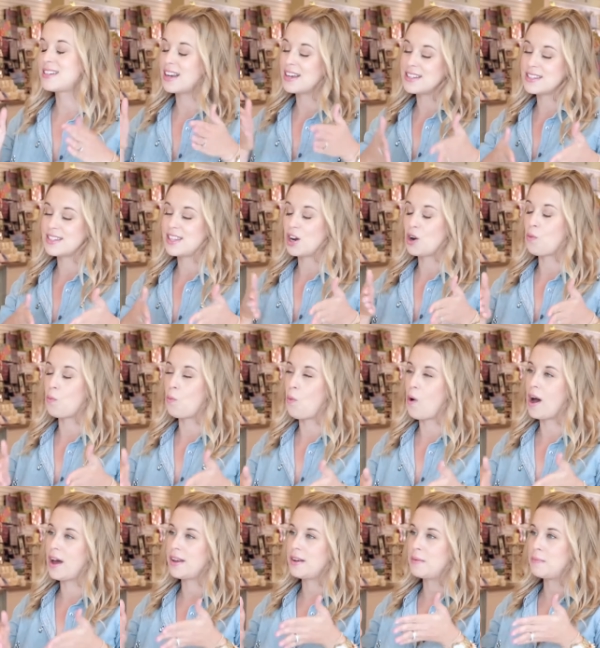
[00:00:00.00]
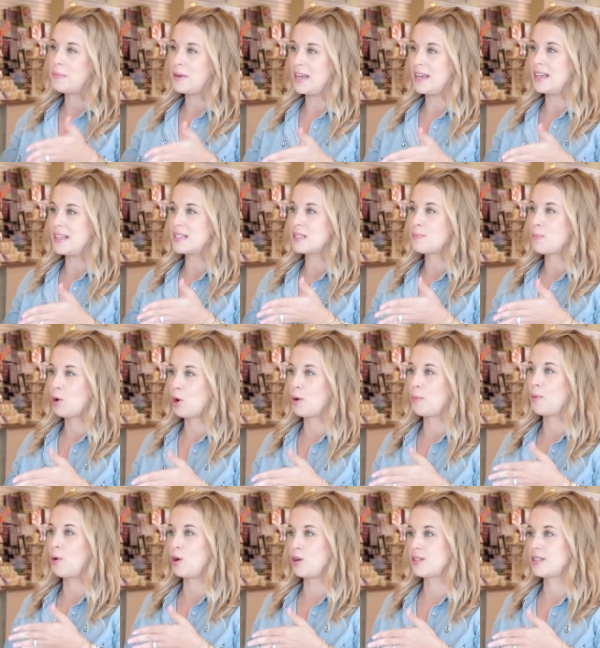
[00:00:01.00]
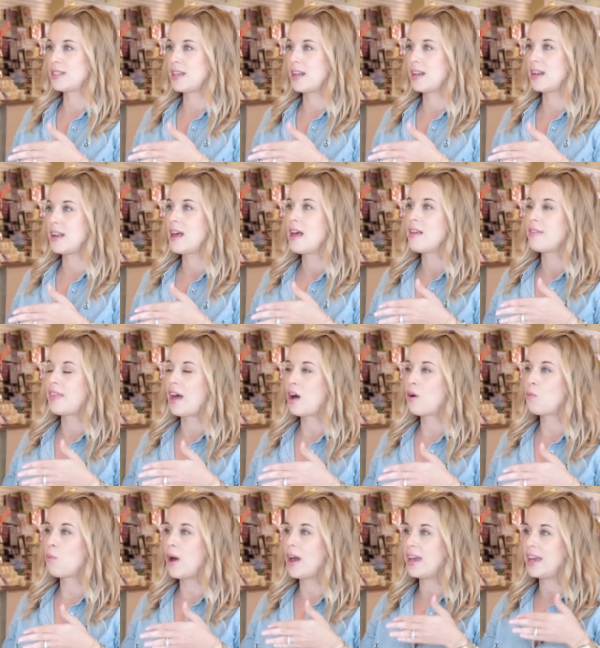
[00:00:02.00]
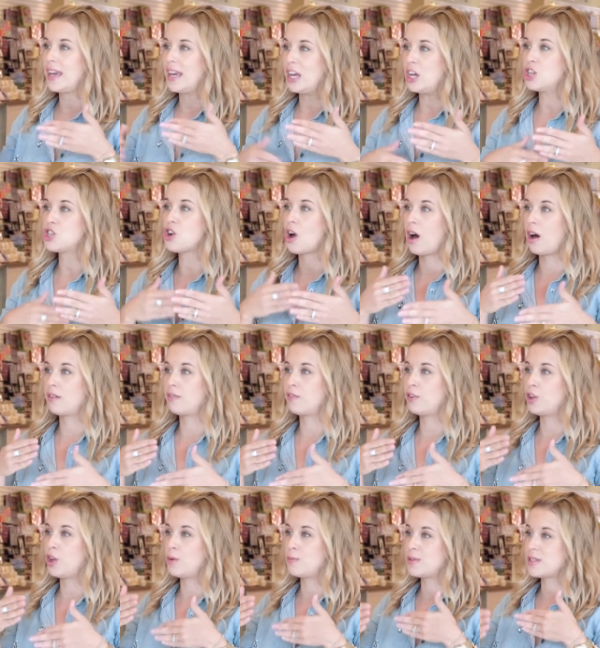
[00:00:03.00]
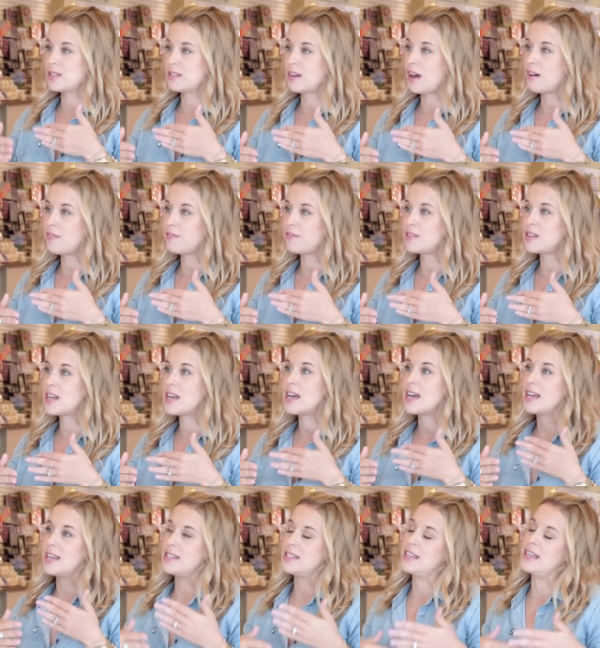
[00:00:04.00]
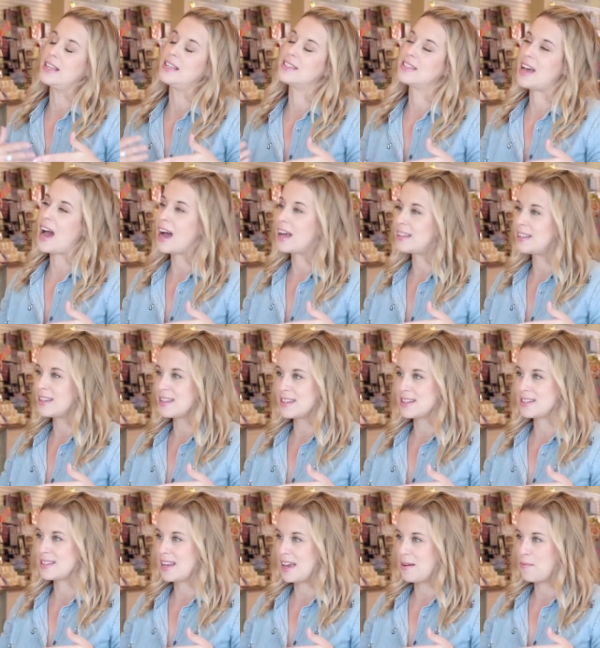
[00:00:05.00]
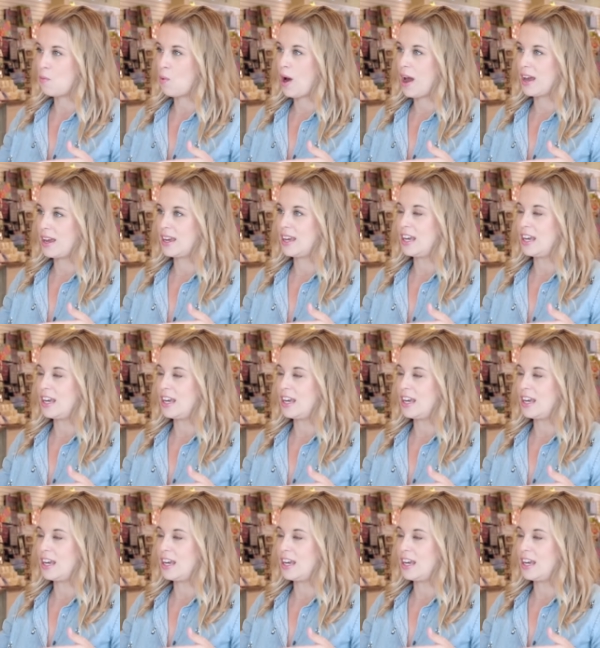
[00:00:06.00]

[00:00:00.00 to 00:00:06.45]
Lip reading: does their one piece per person. That way each envelope stuffed is exactly the same way